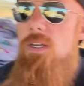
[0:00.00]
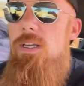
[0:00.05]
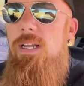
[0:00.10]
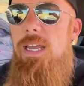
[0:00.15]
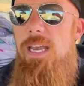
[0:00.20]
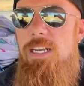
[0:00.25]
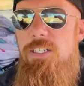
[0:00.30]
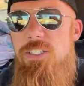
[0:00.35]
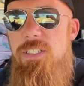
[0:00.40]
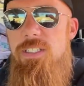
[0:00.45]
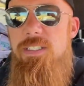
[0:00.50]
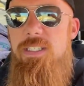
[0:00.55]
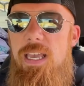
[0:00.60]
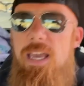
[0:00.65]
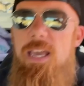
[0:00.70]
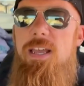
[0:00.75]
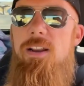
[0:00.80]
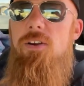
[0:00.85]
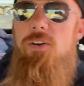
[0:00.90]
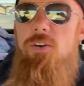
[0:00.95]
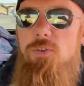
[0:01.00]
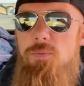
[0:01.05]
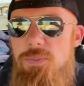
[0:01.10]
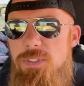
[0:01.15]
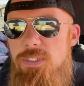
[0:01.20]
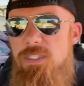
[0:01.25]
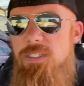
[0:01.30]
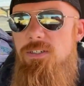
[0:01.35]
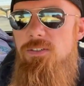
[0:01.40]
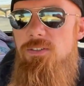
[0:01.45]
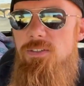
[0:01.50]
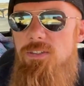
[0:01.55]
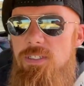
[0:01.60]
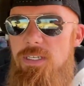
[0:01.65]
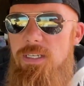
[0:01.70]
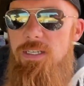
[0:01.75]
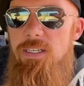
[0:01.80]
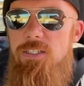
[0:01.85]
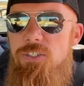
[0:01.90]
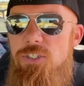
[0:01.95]
Ashley's at home still,
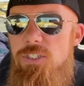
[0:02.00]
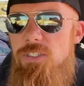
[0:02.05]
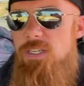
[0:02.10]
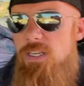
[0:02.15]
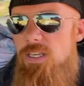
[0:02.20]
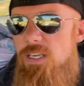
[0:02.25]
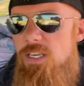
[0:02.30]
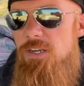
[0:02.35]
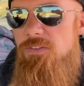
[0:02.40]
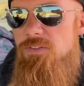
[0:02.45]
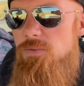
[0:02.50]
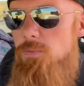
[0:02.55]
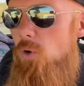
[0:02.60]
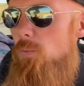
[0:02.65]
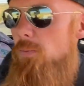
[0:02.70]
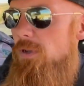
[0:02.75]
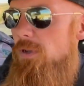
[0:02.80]
and she's taking care of some home